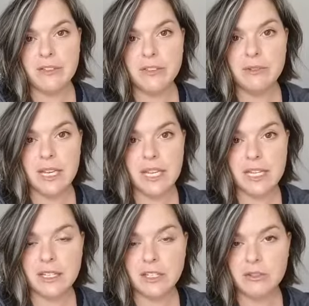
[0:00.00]
If you
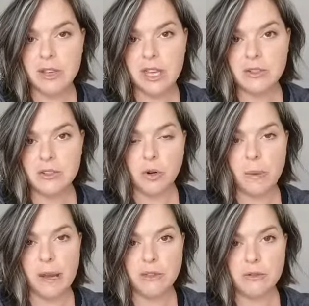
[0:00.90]
didn't, you can scroll
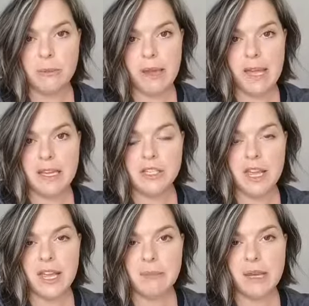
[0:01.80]
back through the page
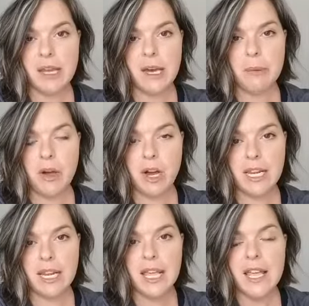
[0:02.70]
and pick up on
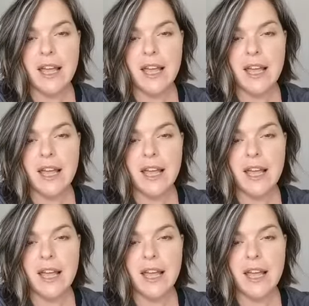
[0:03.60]
it.